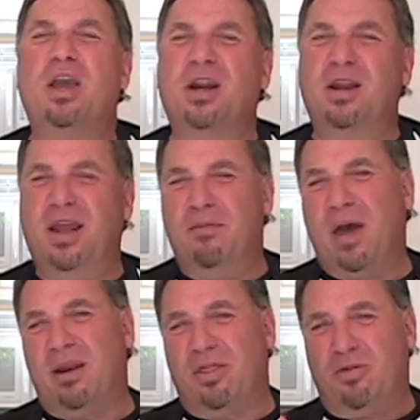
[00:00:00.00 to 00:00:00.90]
You're gonna need
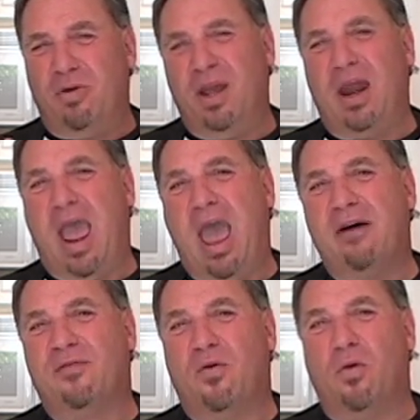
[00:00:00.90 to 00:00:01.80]
about a
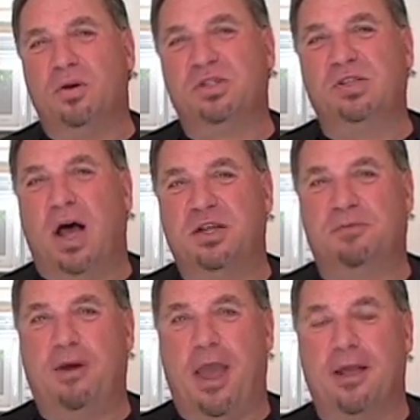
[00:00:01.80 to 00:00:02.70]
3.5 quart
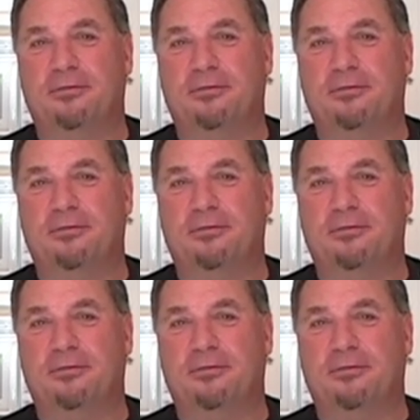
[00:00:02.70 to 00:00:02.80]
saucepan.